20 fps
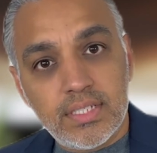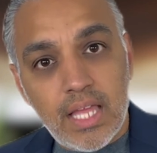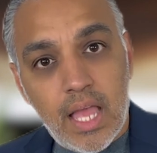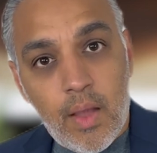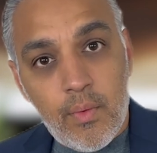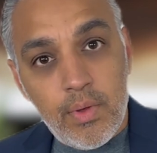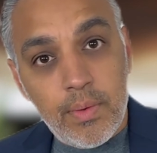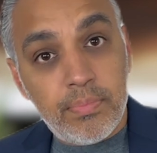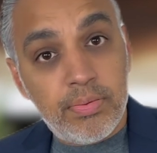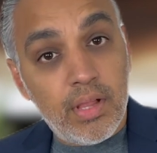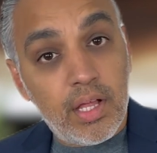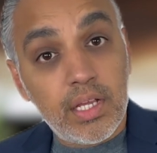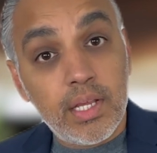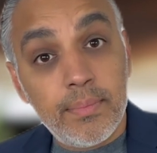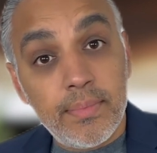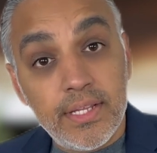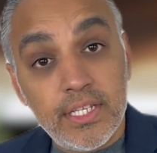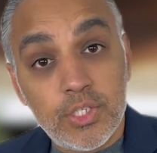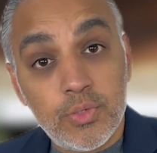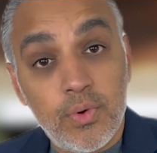and we plug them
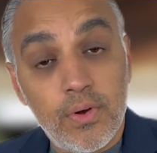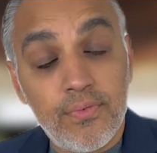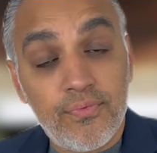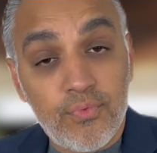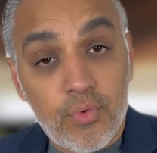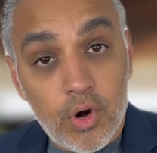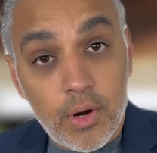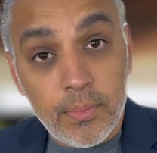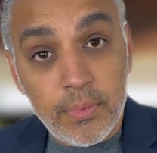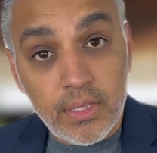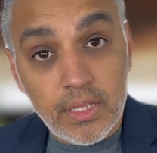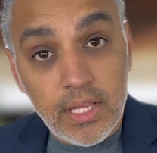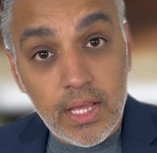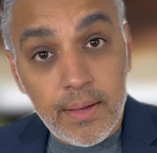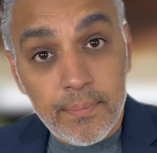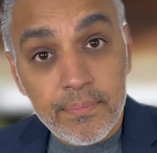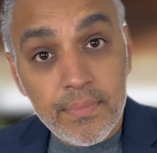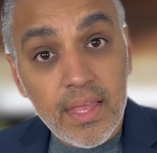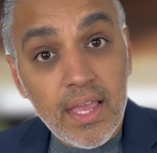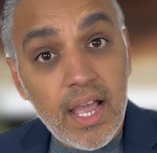into a formula.
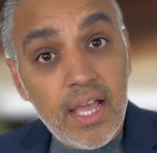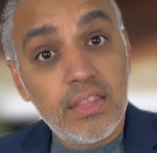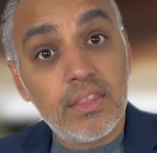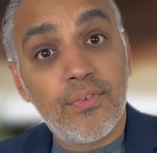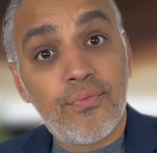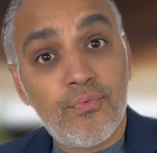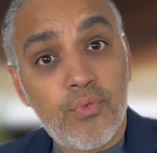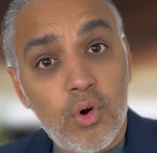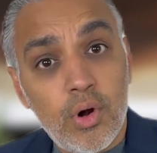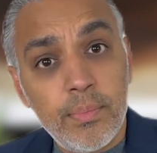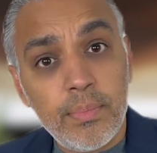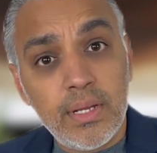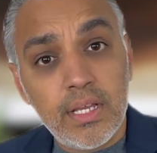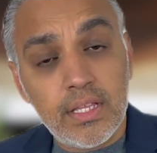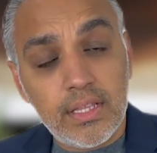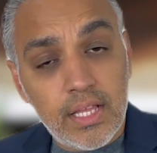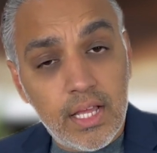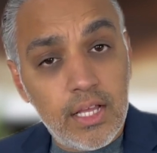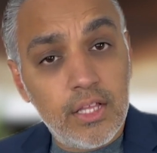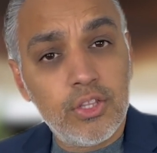And the
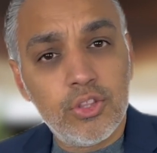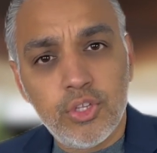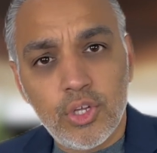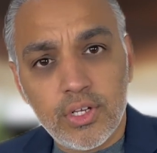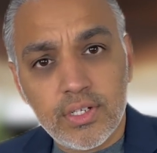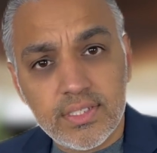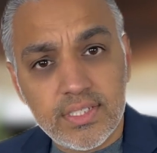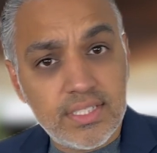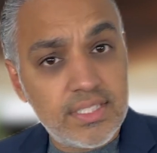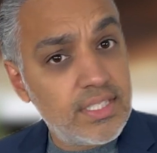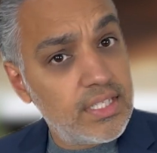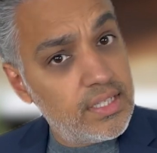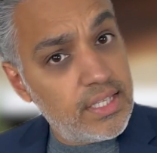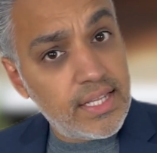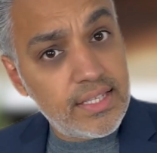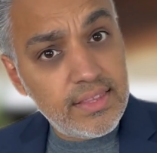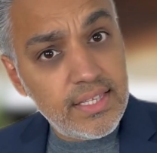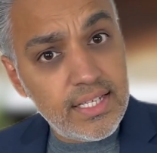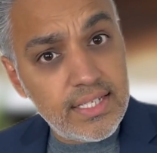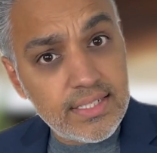formula looks like
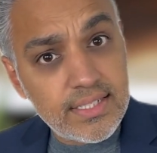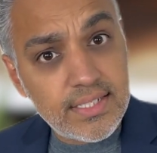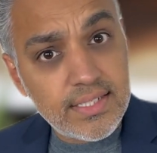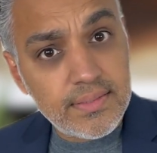this: